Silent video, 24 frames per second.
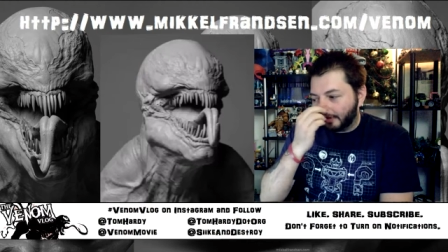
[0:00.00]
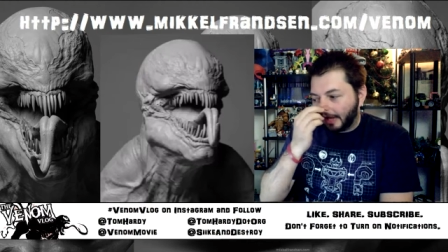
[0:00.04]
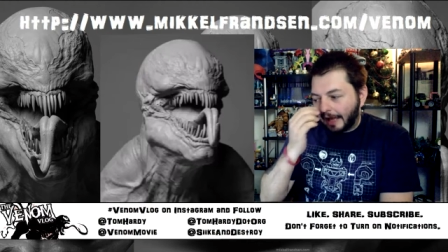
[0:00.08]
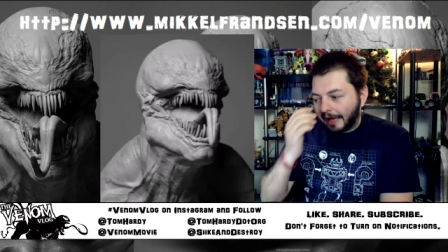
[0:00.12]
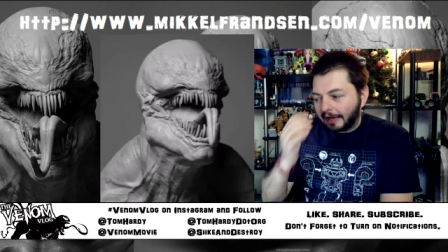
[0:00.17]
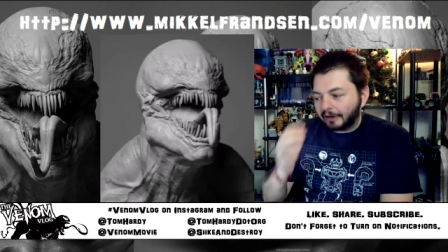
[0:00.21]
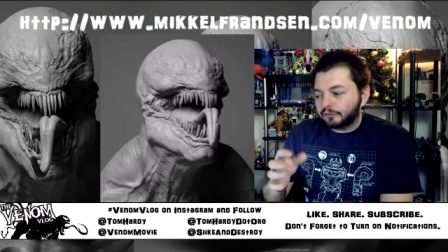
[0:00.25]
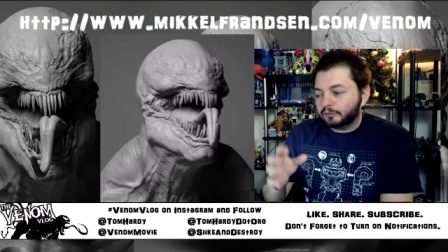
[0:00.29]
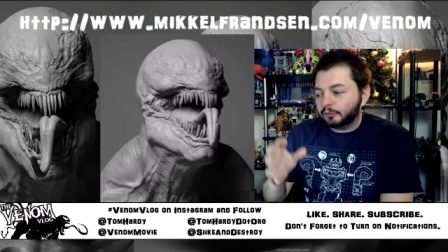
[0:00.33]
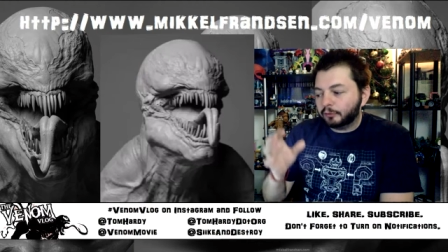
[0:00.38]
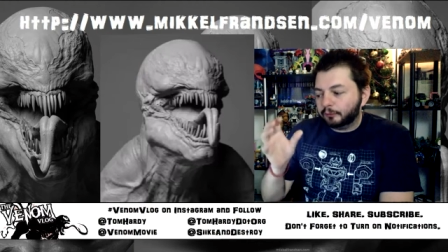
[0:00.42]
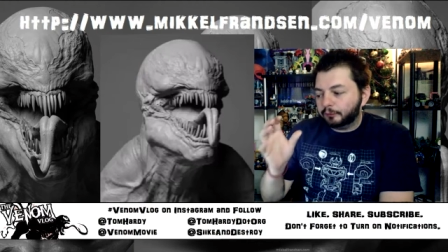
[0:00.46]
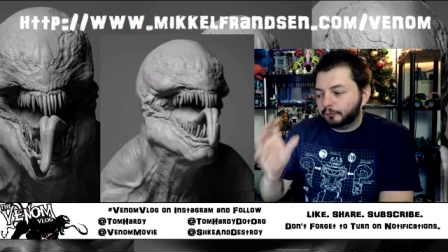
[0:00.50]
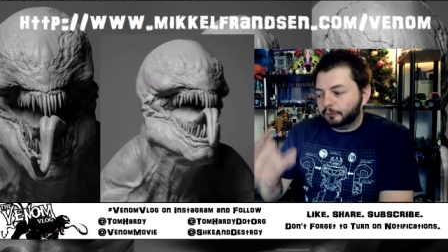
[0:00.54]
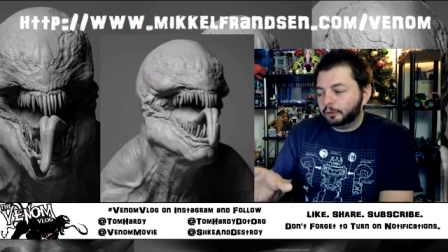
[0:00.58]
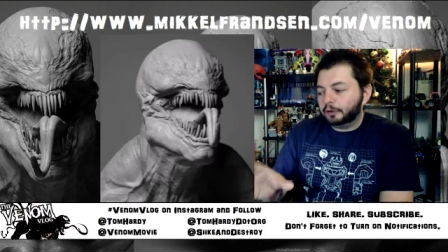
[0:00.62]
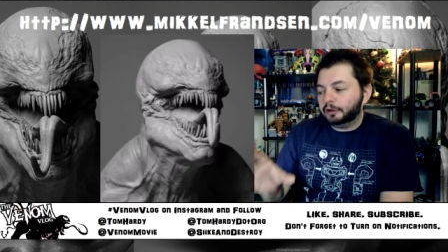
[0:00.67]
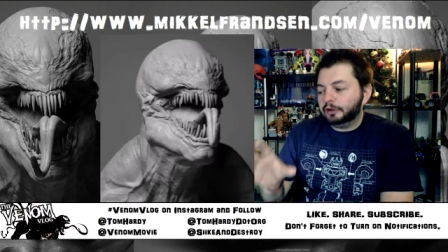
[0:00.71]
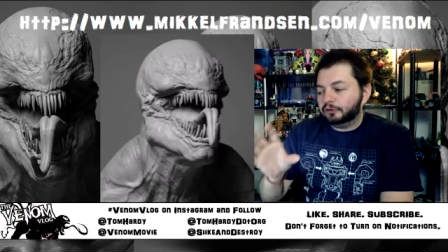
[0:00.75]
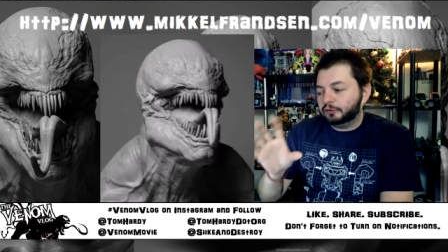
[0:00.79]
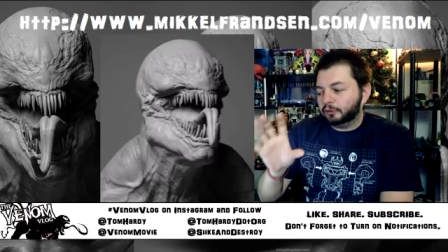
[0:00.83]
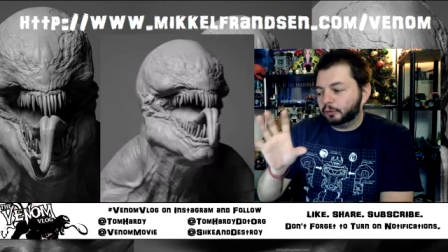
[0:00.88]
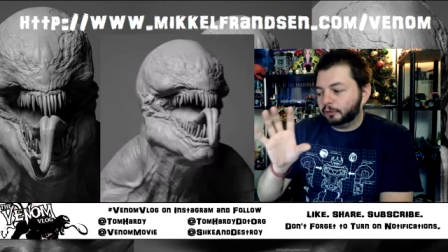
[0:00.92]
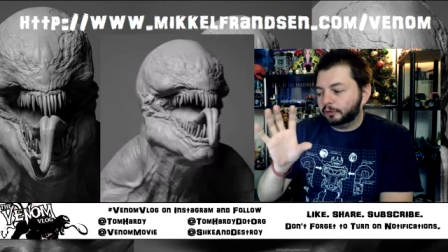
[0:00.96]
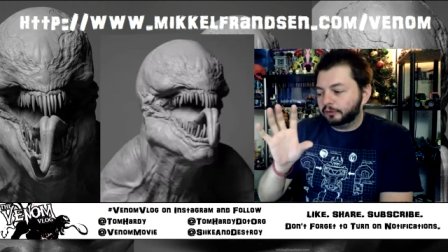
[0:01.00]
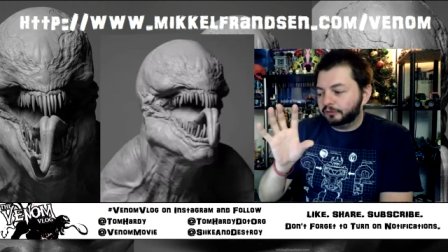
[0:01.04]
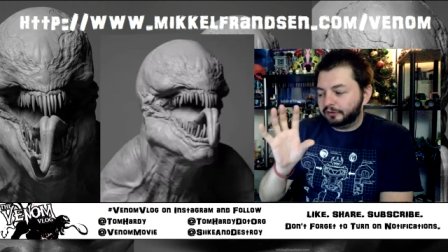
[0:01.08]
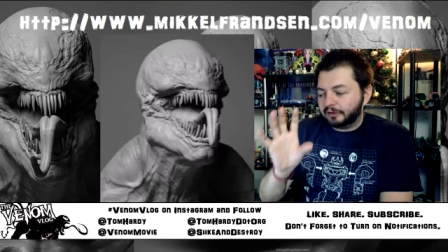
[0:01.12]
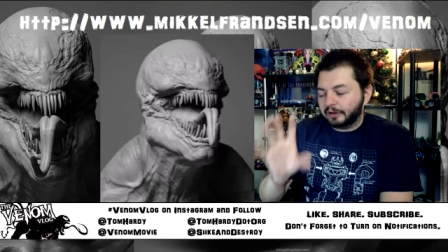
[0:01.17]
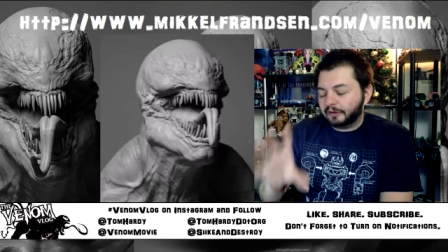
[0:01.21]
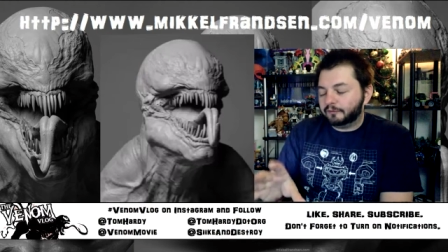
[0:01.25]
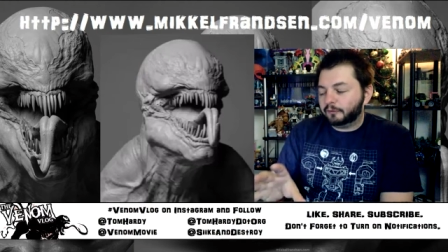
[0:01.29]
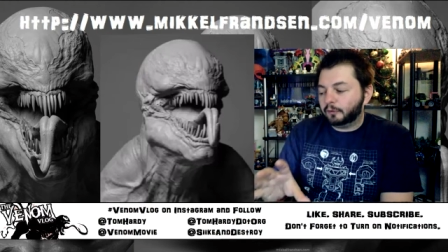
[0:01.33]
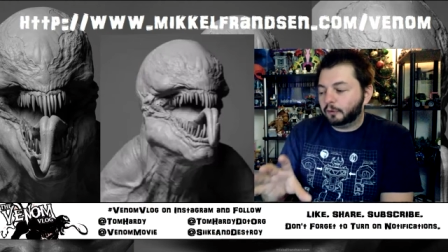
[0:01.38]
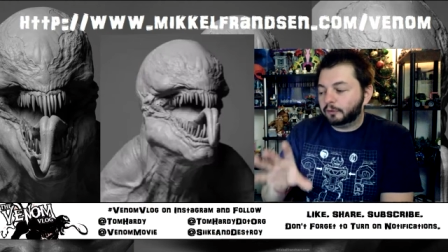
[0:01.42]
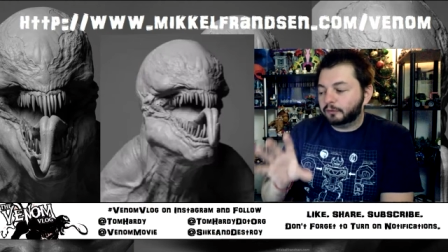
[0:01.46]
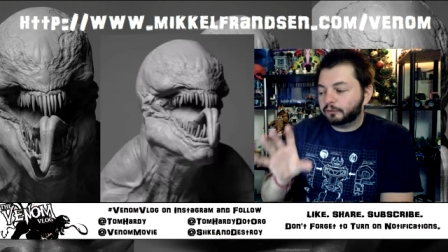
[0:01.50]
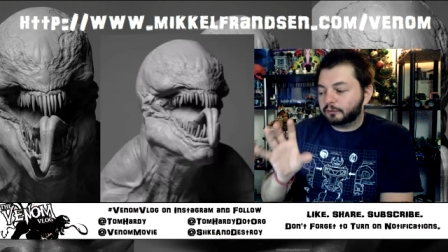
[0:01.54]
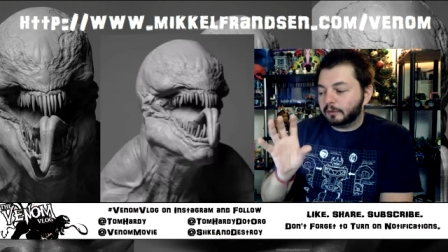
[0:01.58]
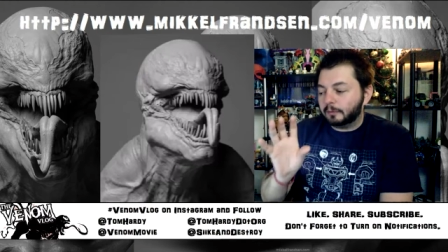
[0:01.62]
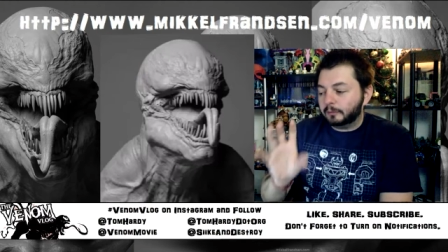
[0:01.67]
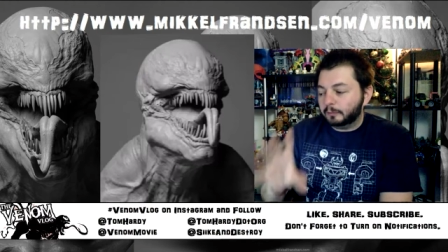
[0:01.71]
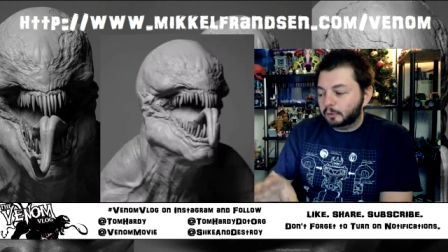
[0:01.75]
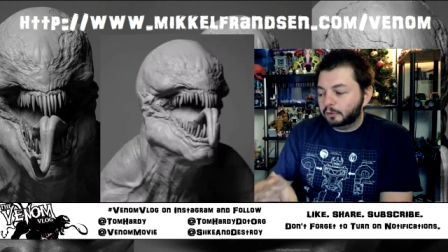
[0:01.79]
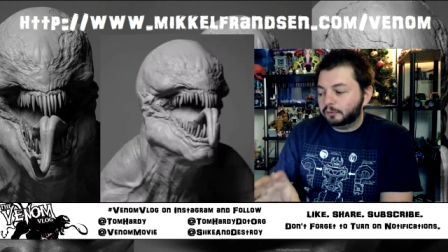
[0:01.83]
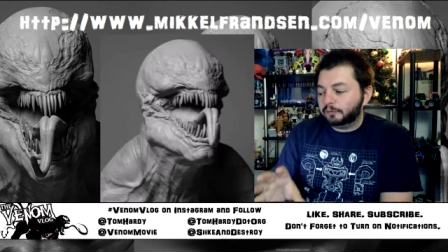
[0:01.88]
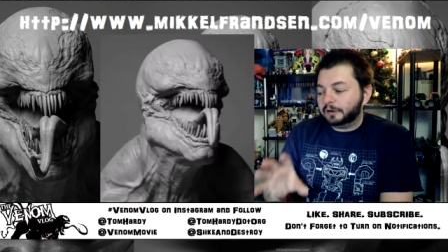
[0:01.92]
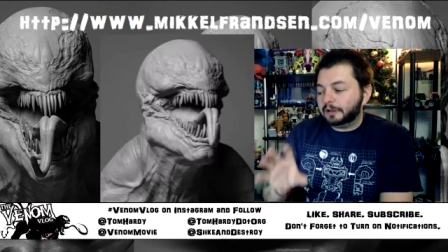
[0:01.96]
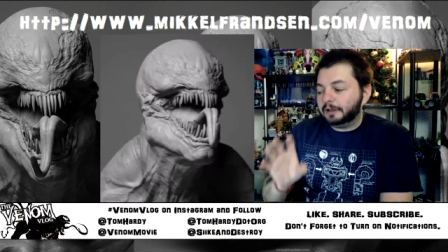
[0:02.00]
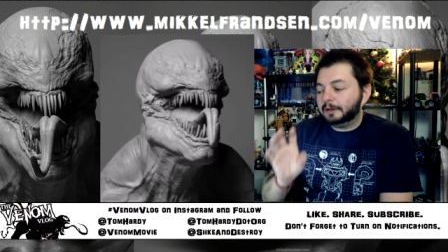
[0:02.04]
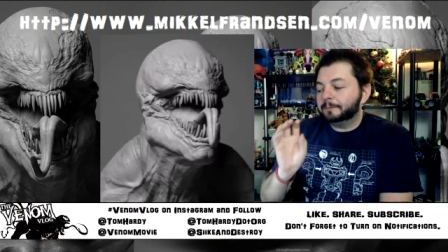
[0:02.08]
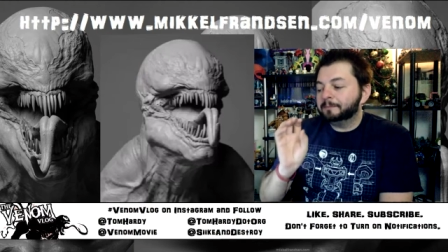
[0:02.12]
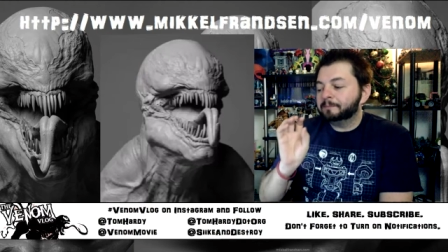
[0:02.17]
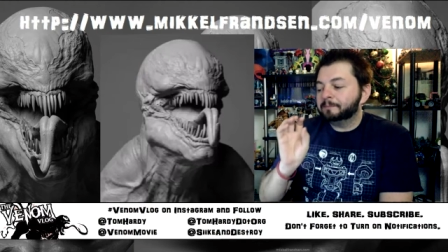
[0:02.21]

actual footage or set photos from the movie